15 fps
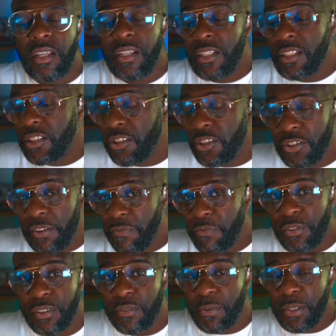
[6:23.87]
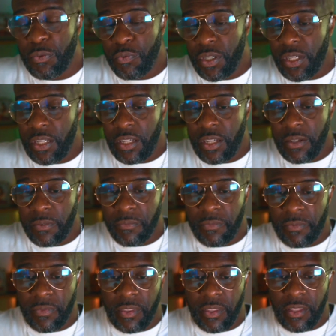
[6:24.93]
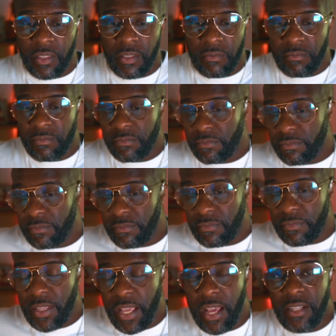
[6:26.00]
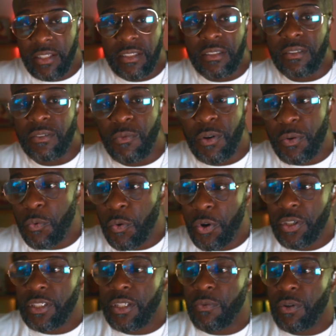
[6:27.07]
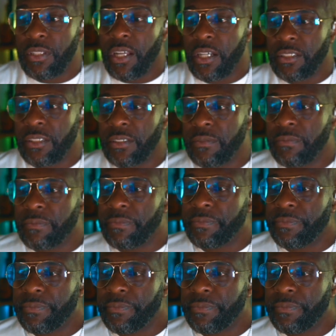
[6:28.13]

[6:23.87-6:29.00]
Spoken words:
And this is the difference between, yeah, listen, what works and what doesn't.